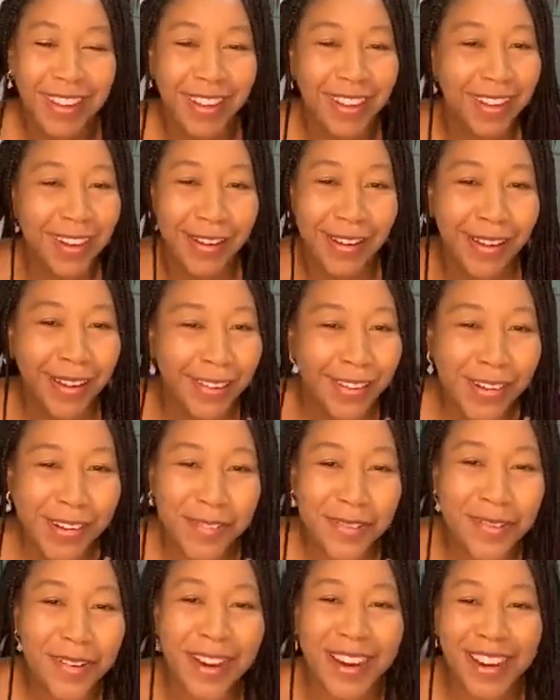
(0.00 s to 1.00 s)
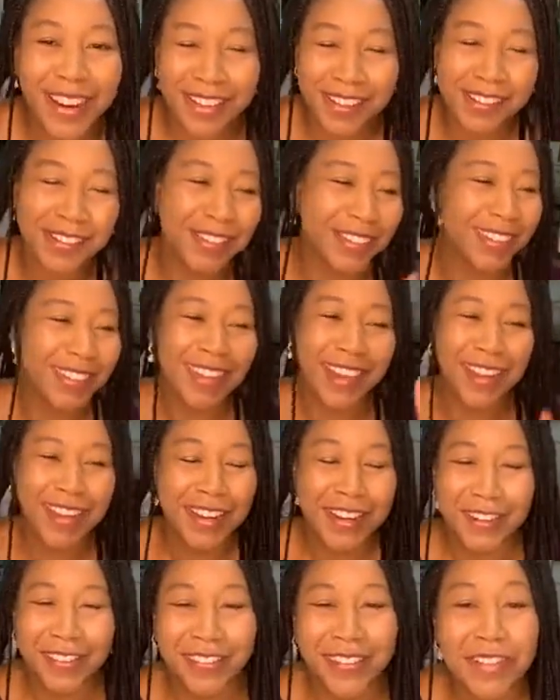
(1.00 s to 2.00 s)
I don't know why that
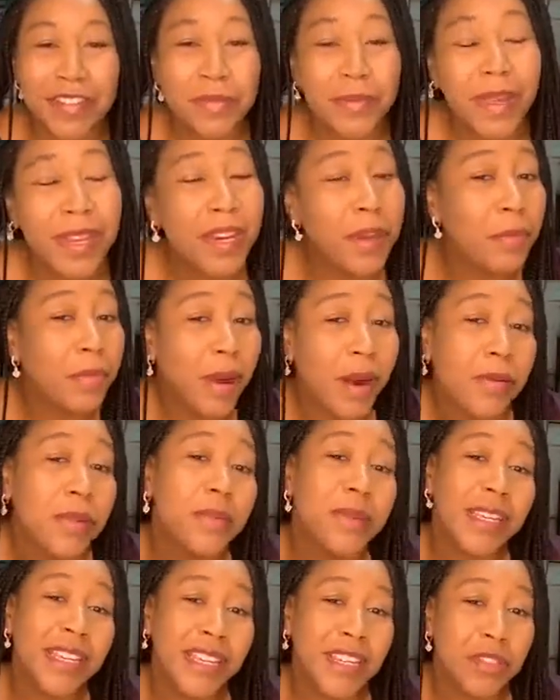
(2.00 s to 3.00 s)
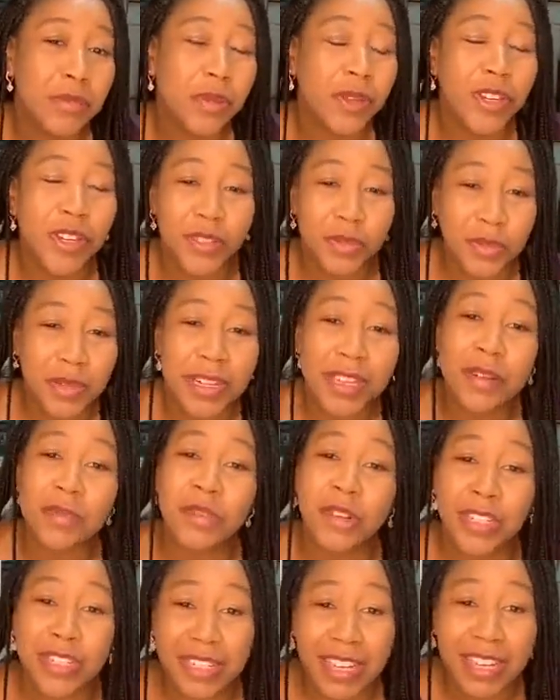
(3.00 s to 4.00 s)
cutoff has been. It probably is because we
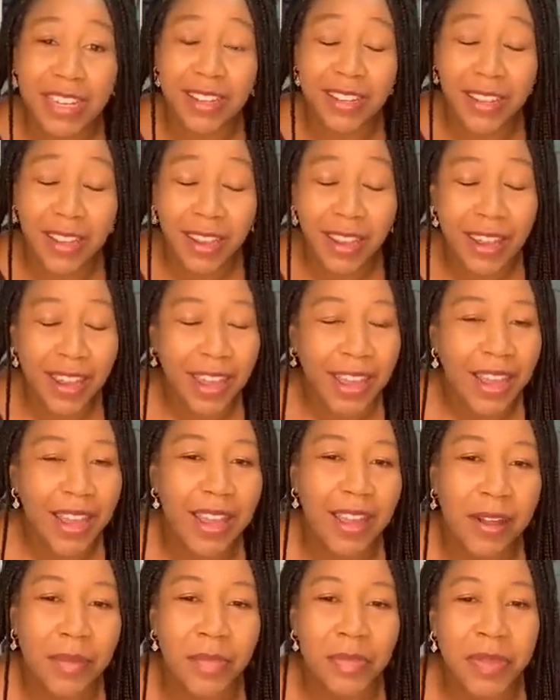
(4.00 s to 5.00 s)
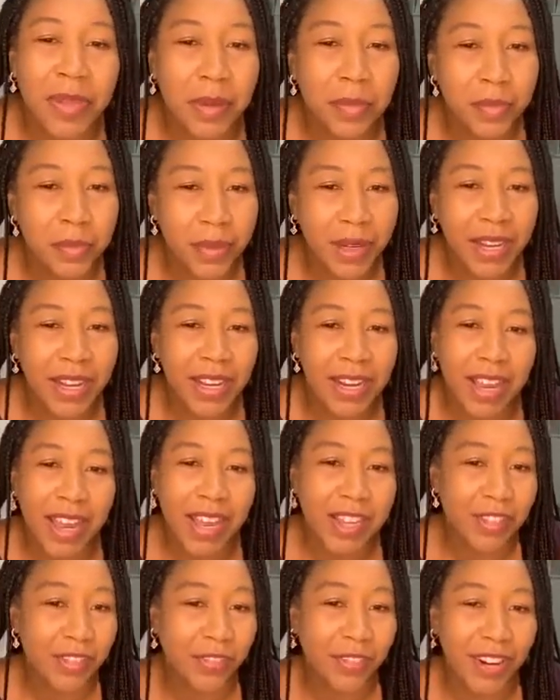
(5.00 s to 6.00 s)
need more data. But
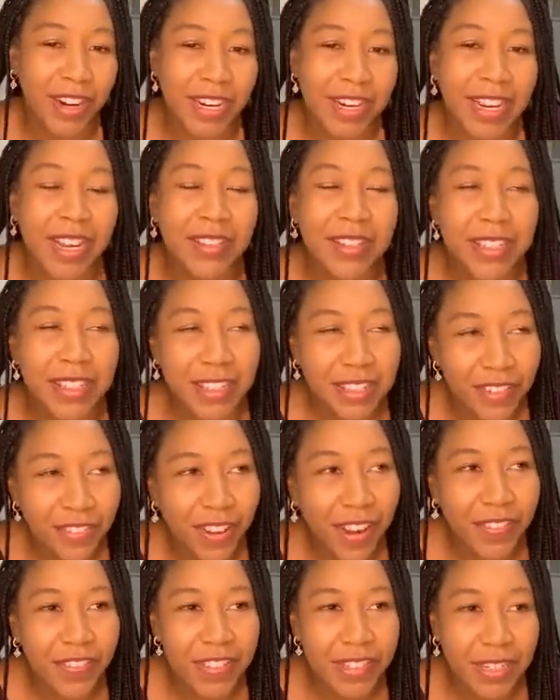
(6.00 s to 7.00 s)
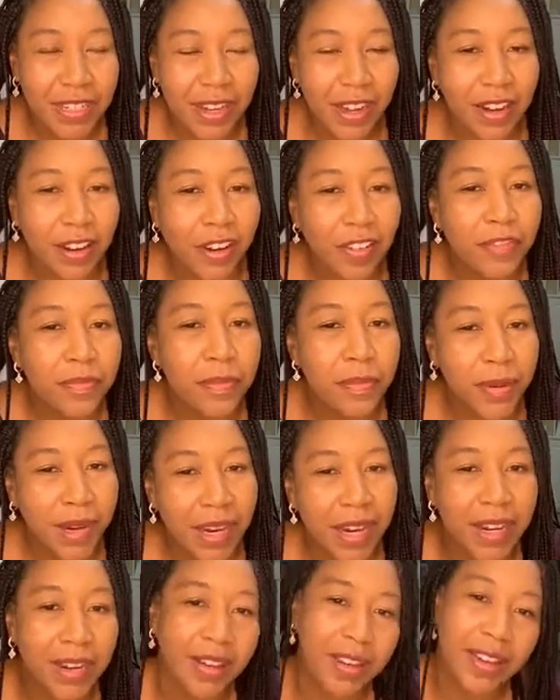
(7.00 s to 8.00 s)
as of right now, 65 is the cutoff.
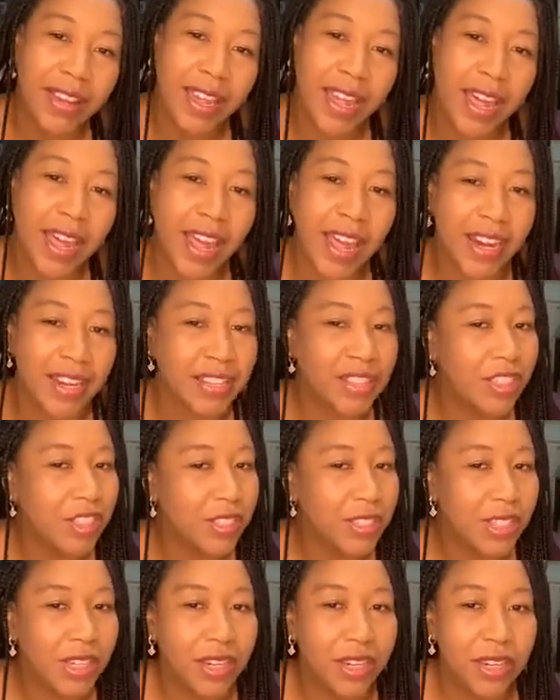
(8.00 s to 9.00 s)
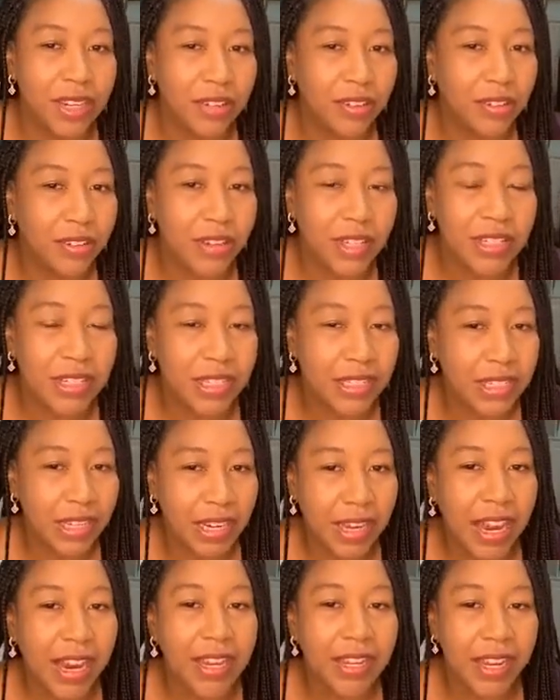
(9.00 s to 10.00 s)
But again, it's just a
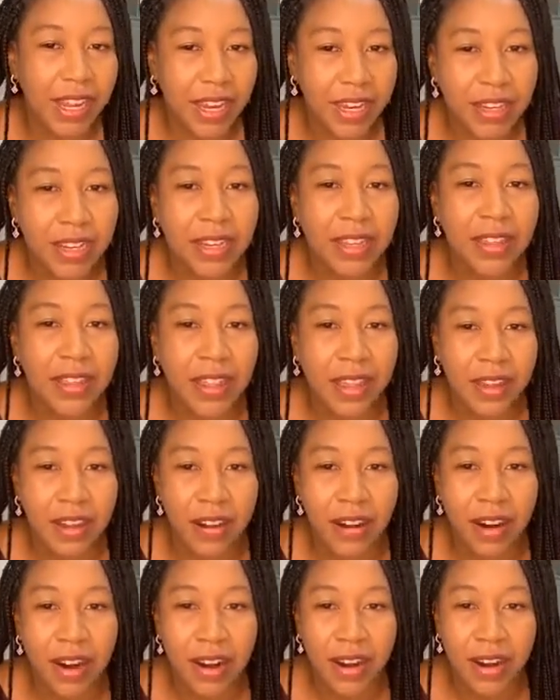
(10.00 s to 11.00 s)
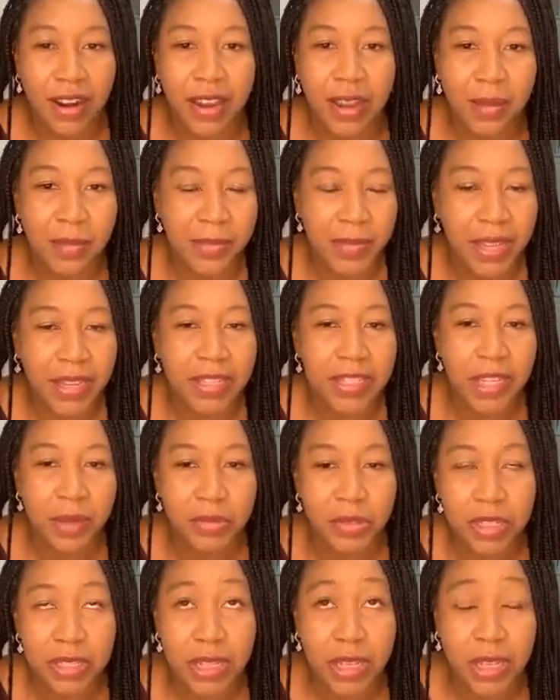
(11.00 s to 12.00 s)
guideline. There are
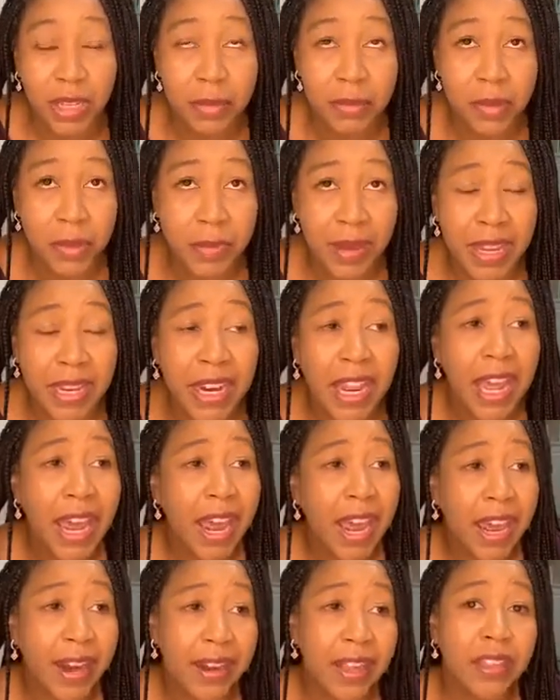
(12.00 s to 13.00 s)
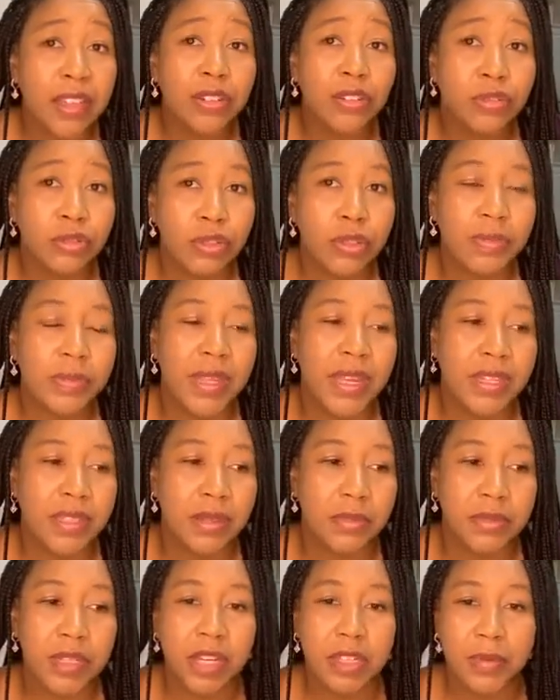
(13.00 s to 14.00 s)
exceptions that can be made. Another group
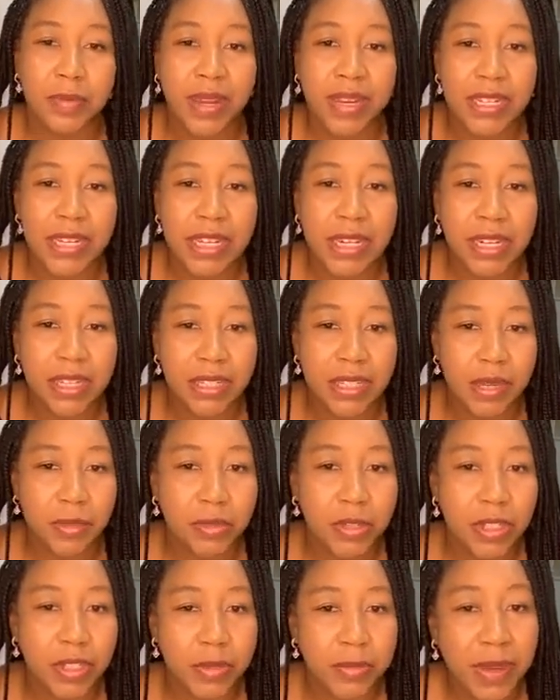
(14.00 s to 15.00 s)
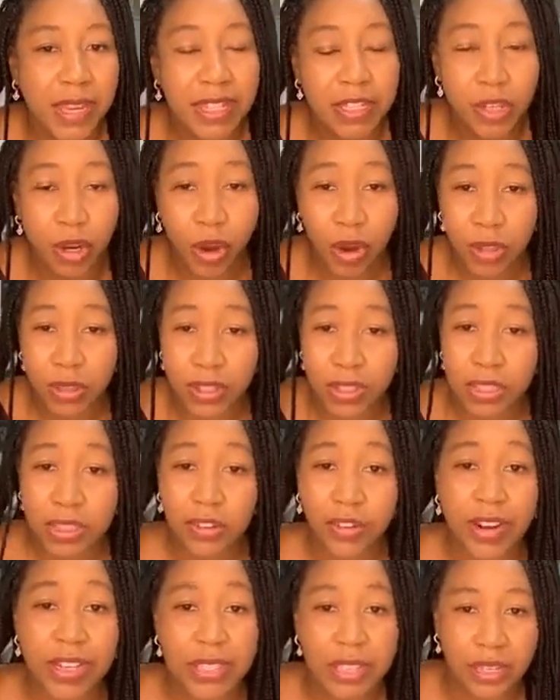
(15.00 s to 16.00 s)
that sometimes might need exceptions made to all
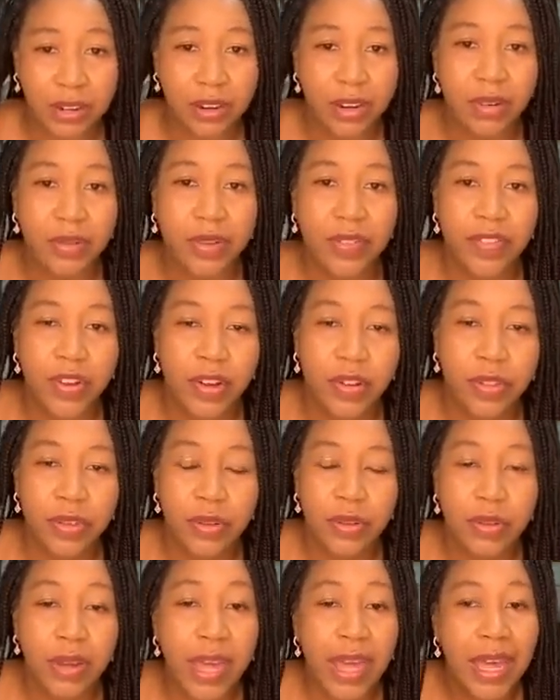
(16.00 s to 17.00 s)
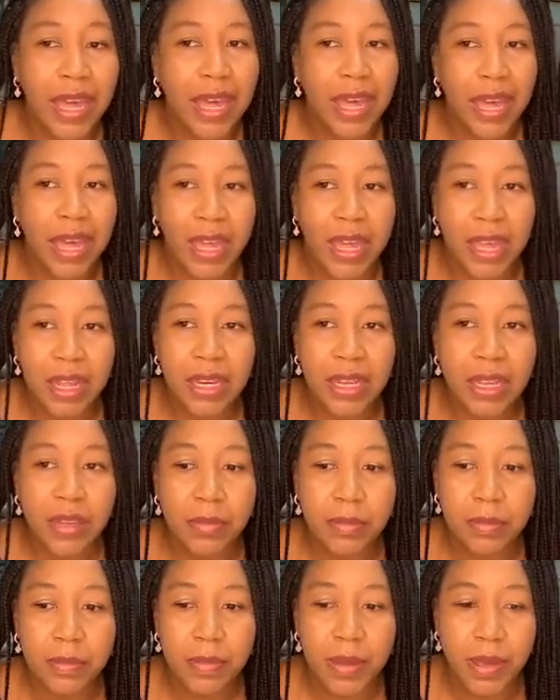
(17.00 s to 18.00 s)
these criteria we've gone through,
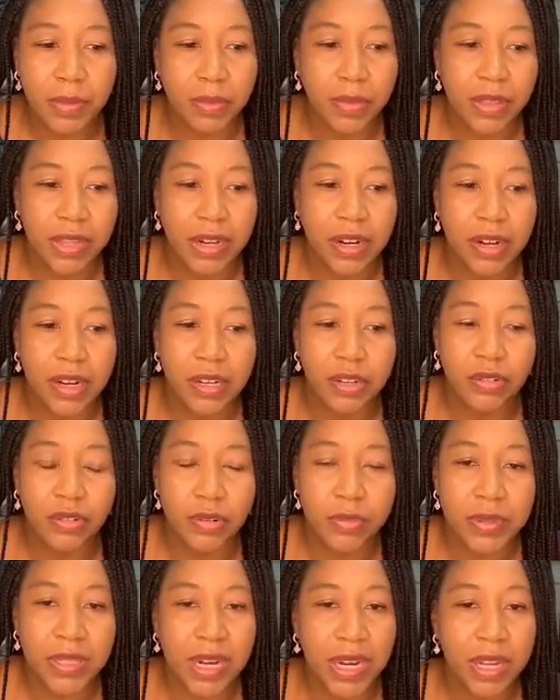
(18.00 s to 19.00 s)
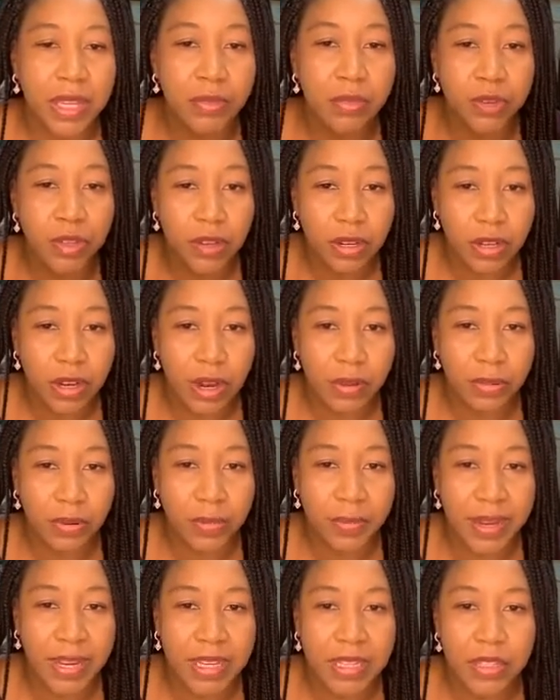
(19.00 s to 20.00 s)
any people that are in groups that are
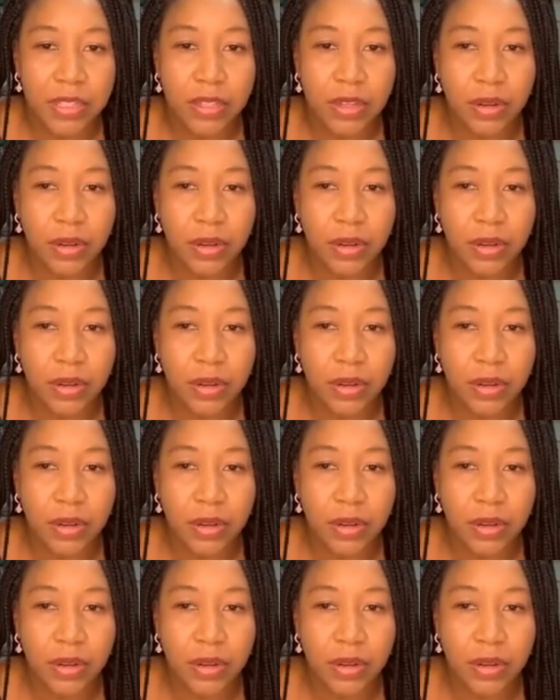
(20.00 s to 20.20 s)
immunocompromised.